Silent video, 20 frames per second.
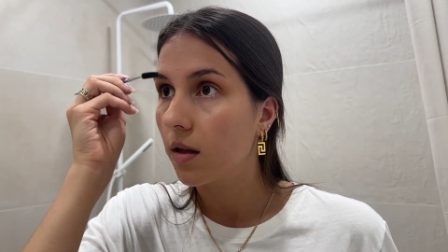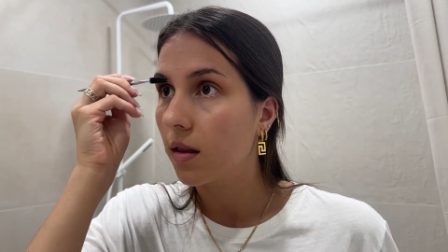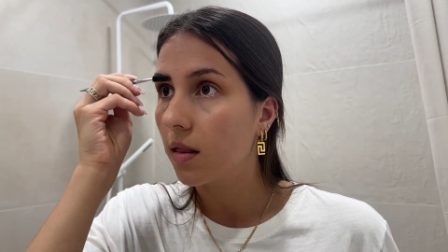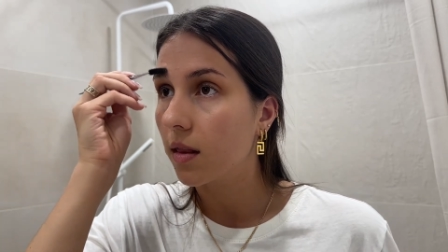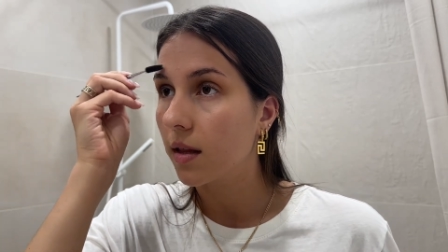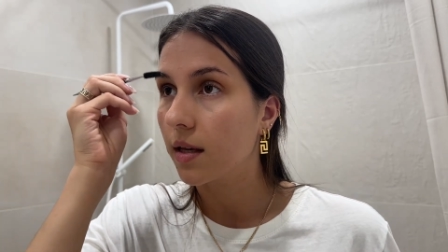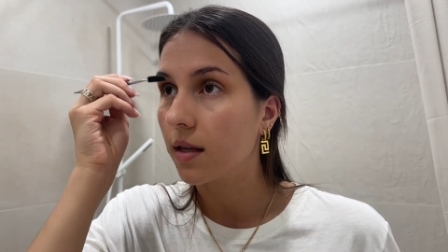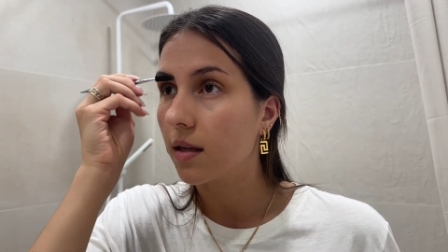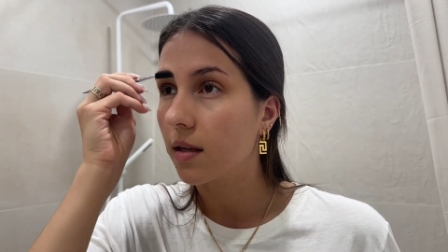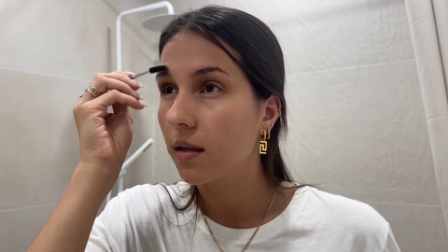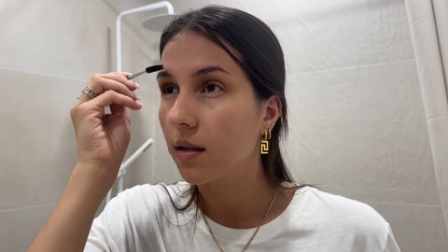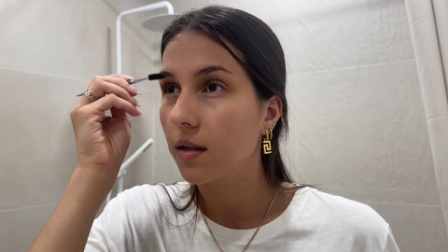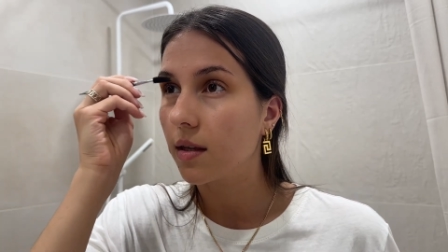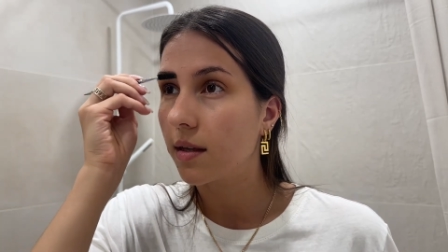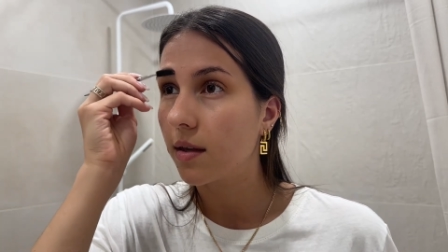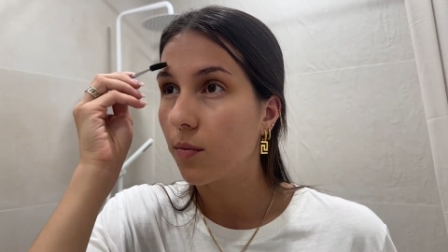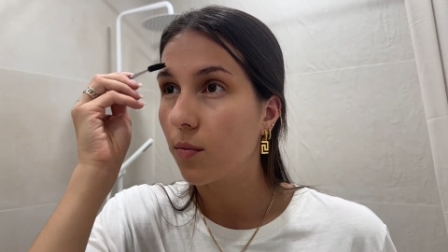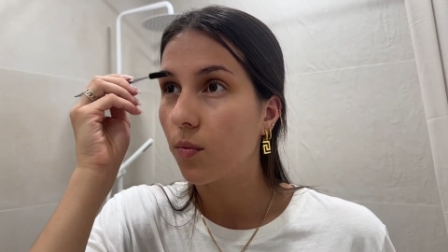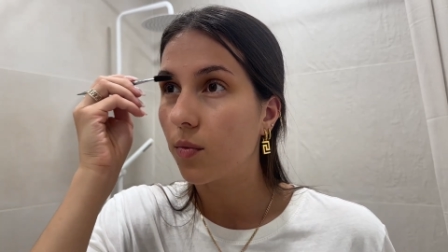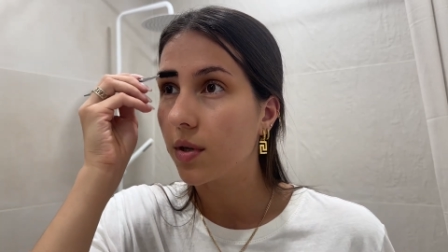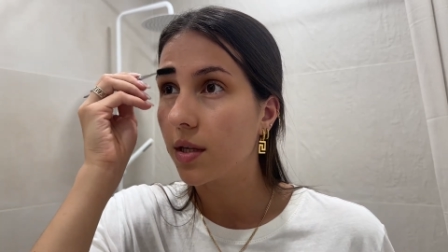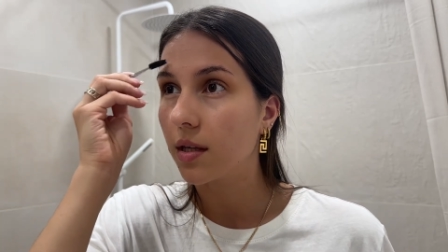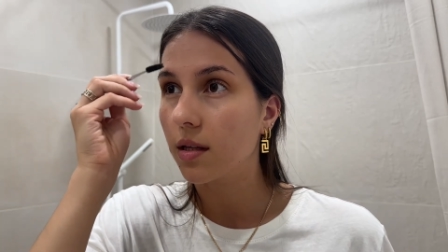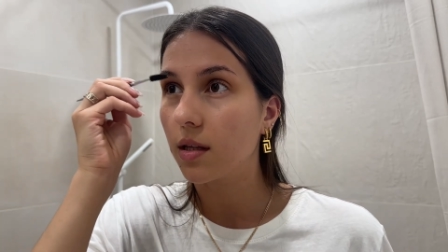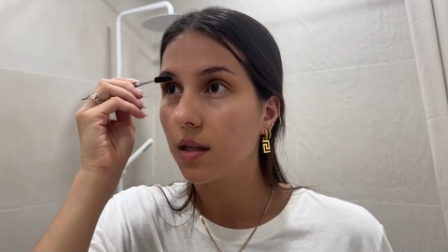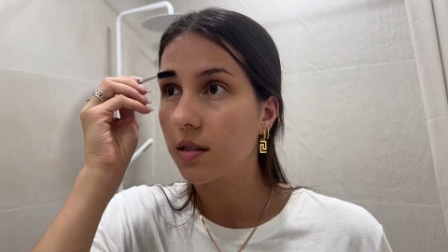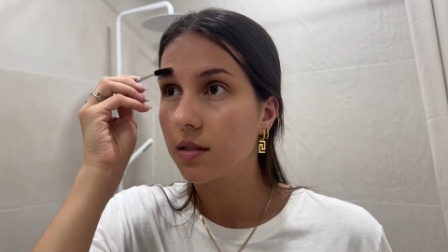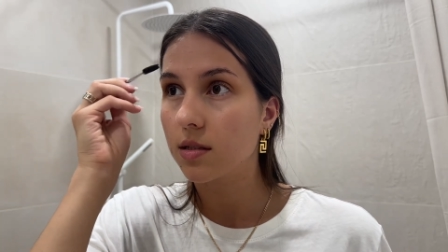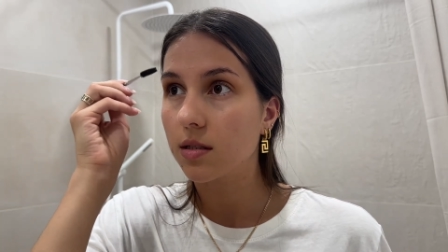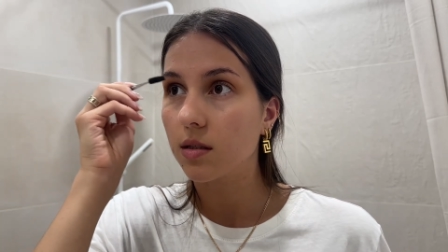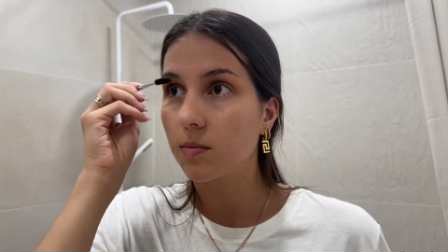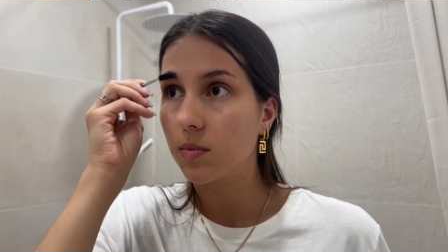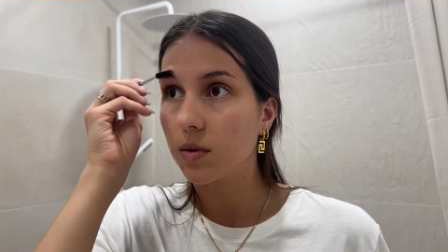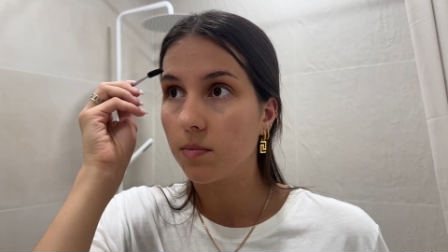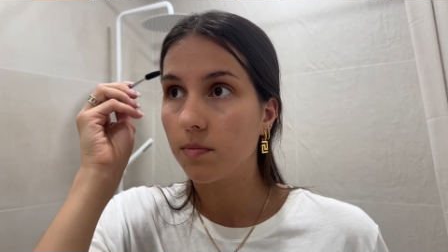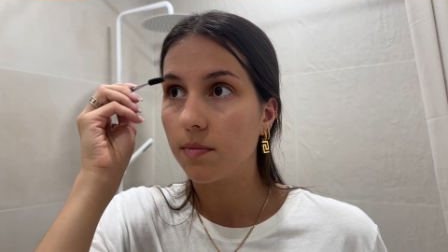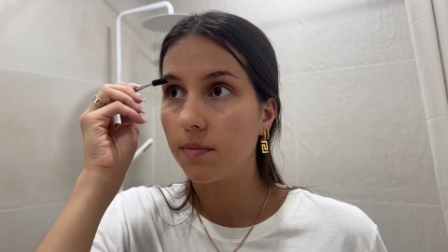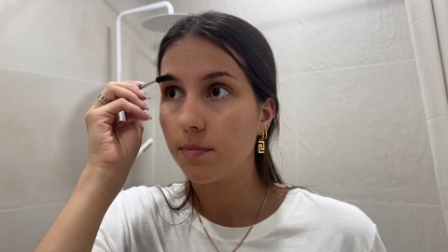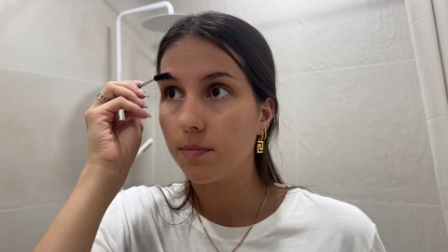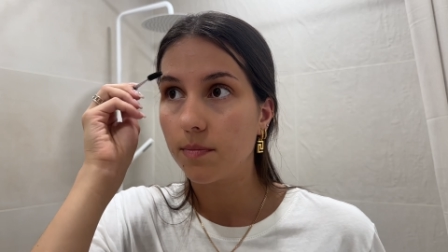Like he, he needs to
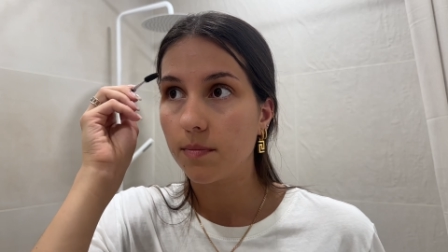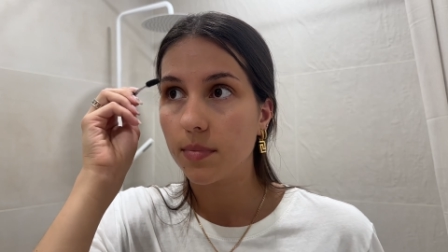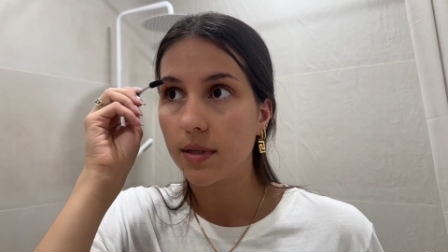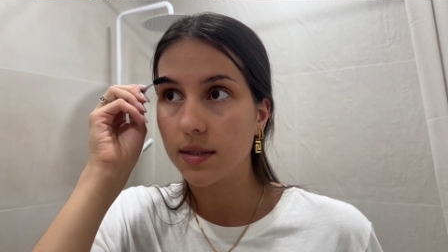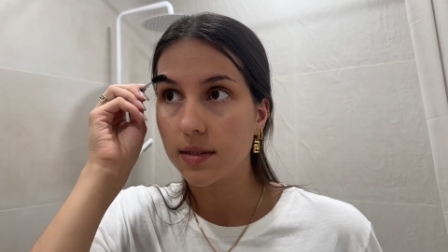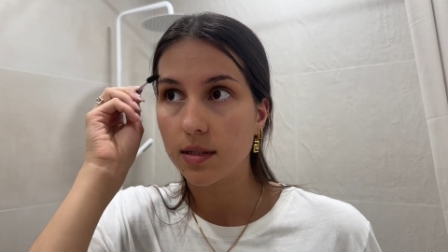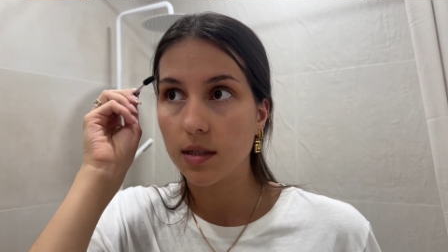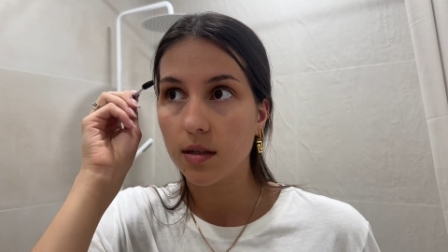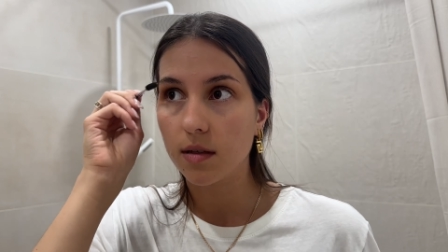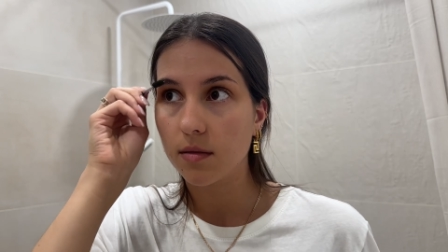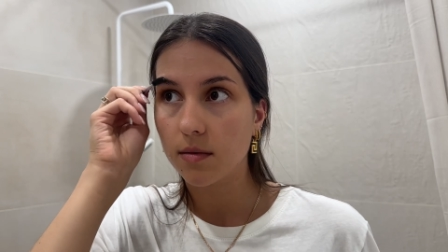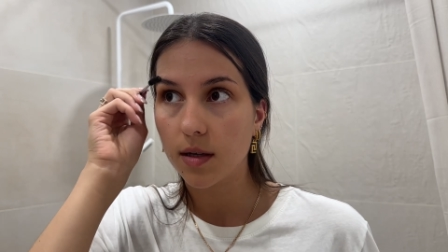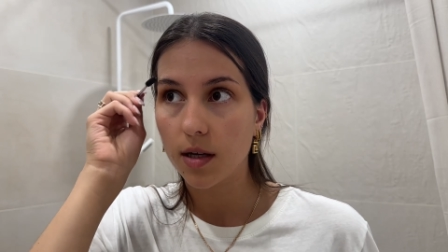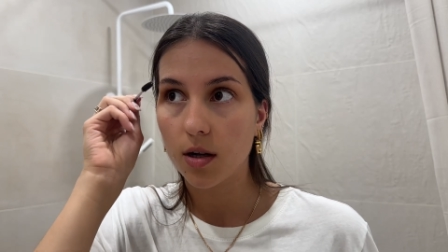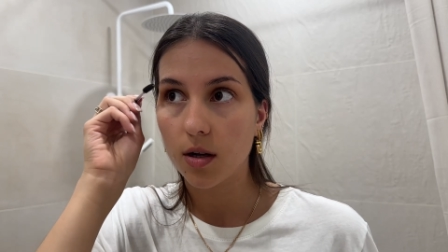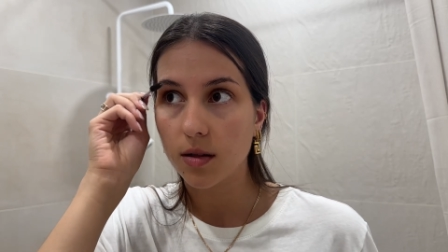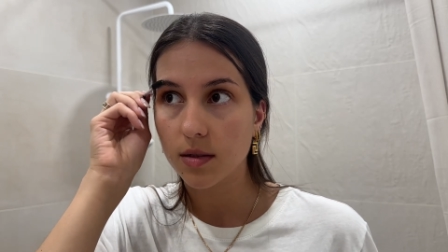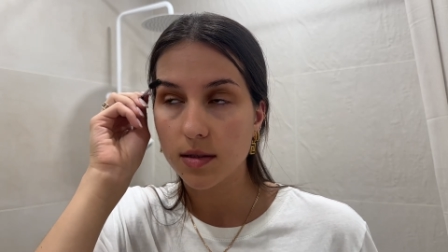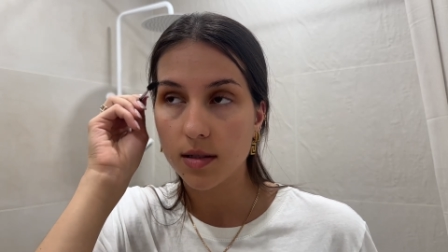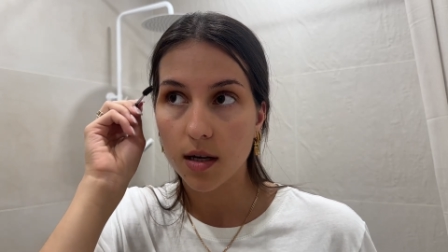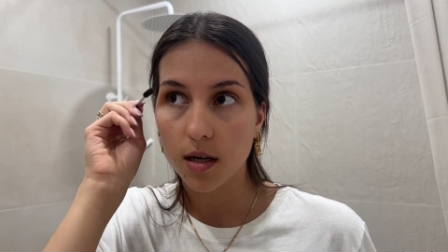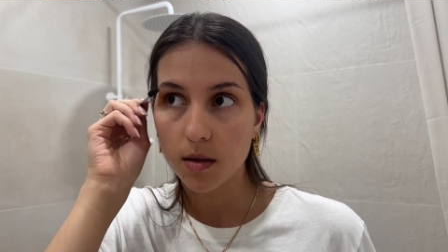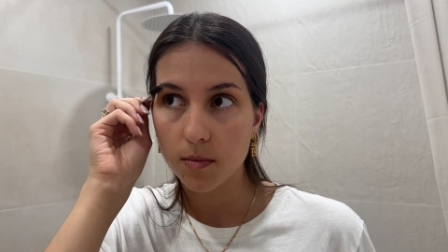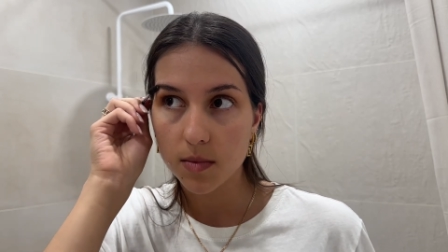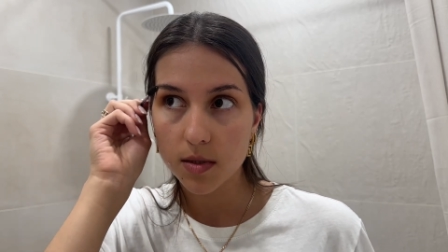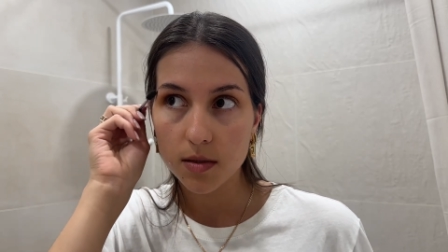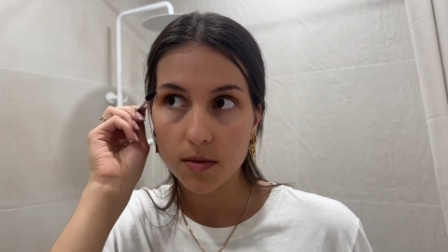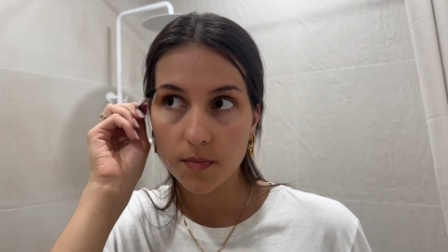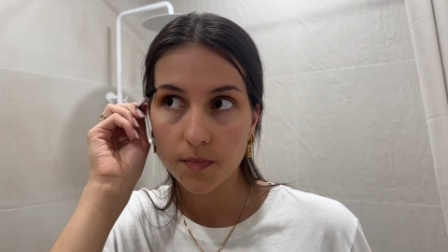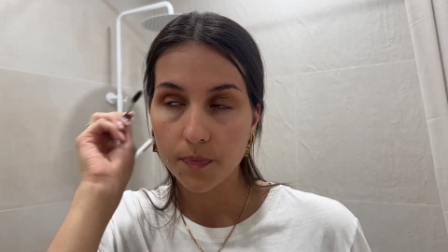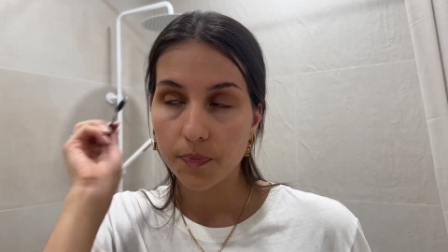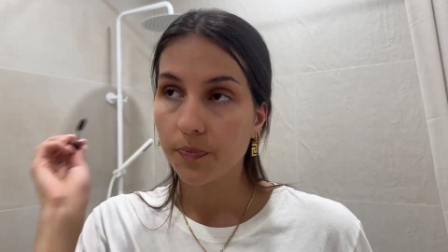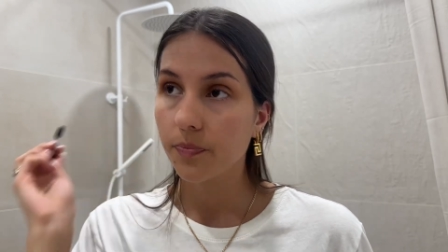be busy at all times